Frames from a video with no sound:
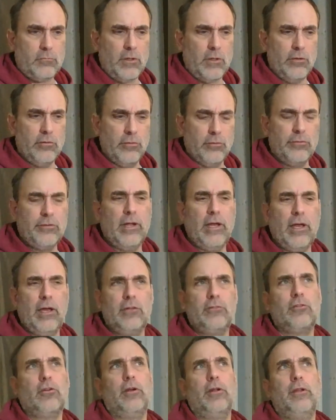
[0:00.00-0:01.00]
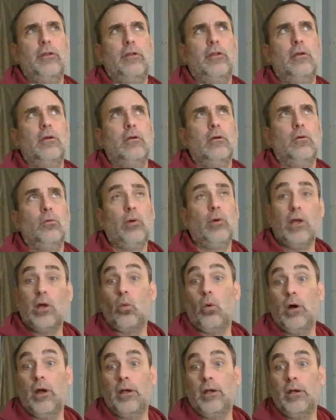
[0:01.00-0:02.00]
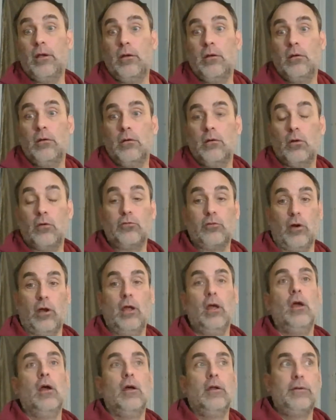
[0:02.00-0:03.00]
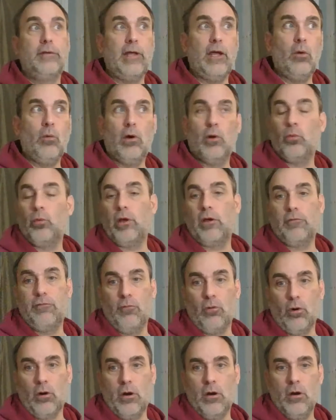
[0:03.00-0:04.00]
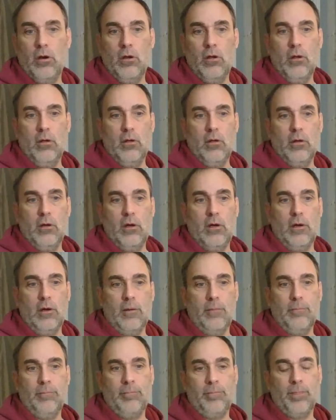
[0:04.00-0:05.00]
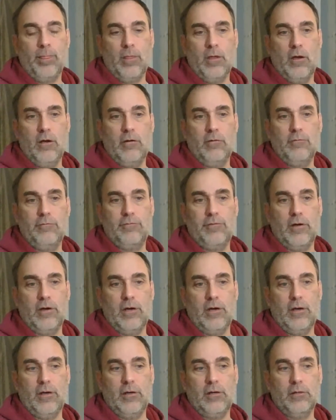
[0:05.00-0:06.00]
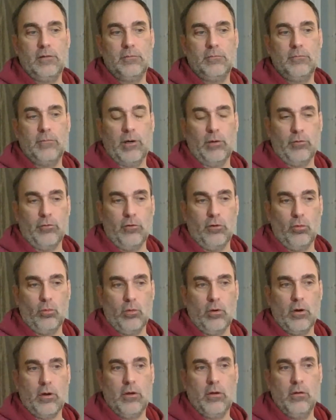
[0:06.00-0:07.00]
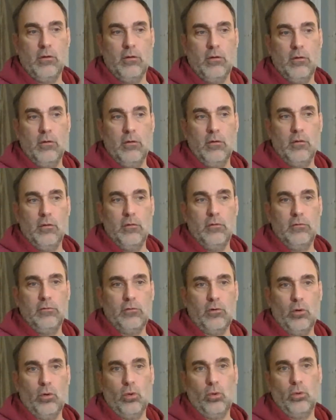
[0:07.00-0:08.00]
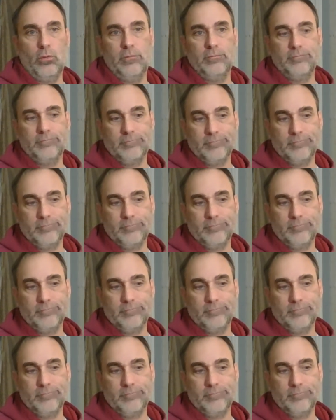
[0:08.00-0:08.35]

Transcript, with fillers: it. So today I started week one, no, sorry, day one, week four um, of uh, my return to work. So